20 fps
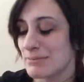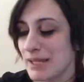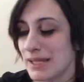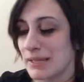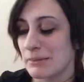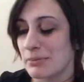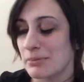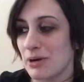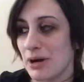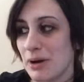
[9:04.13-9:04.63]

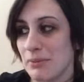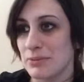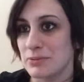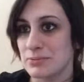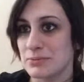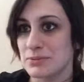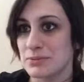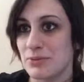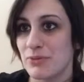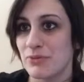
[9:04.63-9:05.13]
many
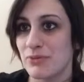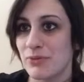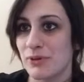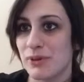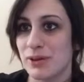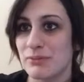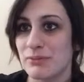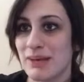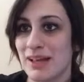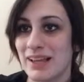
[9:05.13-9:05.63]
problems
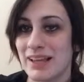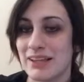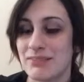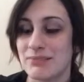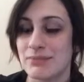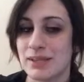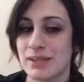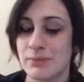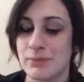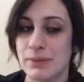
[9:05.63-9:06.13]
before in my life,
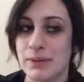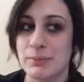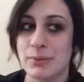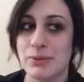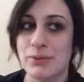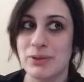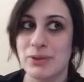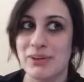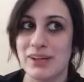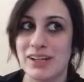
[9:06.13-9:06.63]
but the
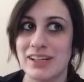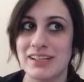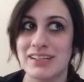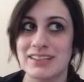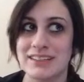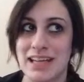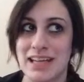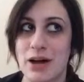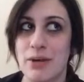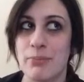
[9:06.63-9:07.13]
people we rented the
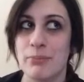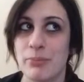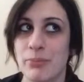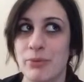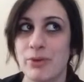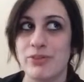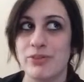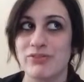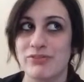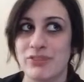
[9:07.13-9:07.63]

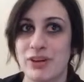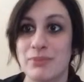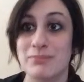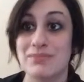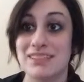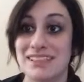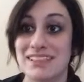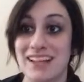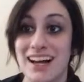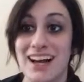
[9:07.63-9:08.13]
soundboard from
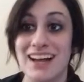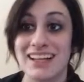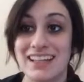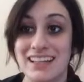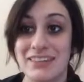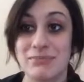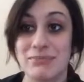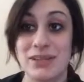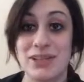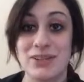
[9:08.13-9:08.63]
did not
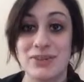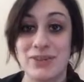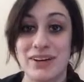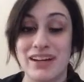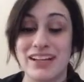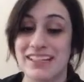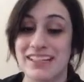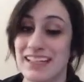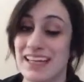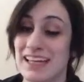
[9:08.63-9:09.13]
give me the
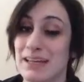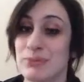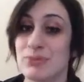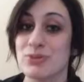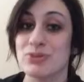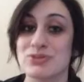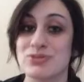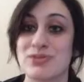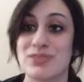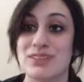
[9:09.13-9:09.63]
right
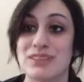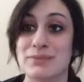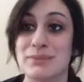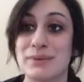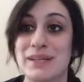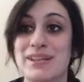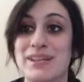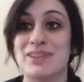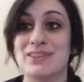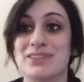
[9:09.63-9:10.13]
cables for the
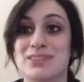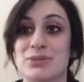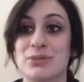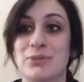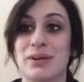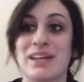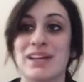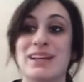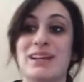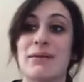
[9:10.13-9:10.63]
speakers, so
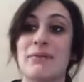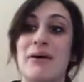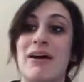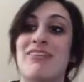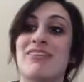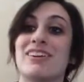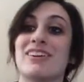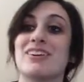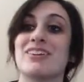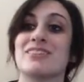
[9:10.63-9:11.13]
we ended up
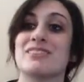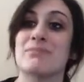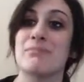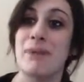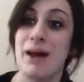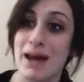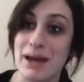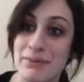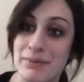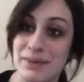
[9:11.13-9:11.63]
having to use
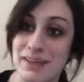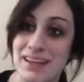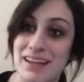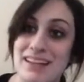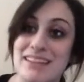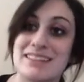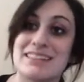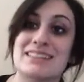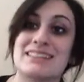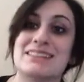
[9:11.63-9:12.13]
my
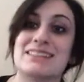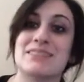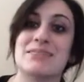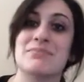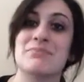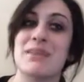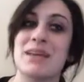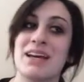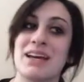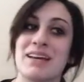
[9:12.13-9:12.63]
PA
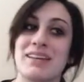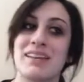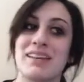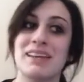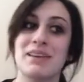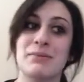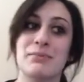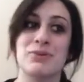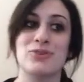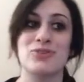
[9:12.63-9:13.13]
system.
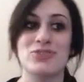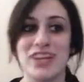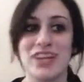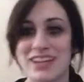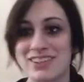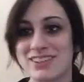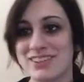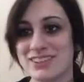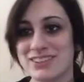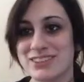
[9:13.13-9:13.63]
Then the
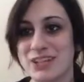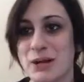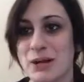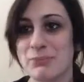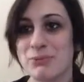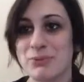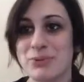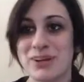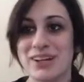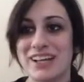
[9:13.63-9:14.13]
projector
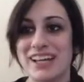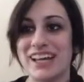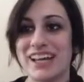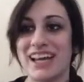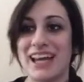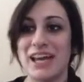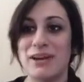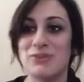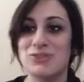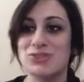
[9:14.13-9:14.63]
stopped working.
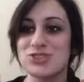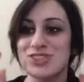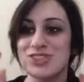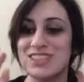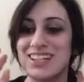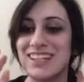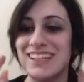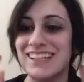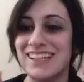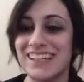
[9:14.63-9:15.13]
It was just
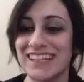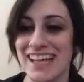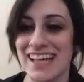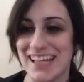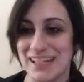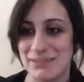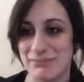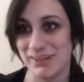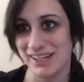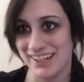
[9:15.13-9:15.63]
a
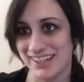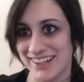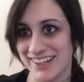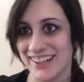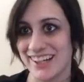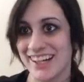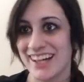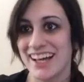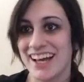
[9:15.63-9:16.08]
nightmare.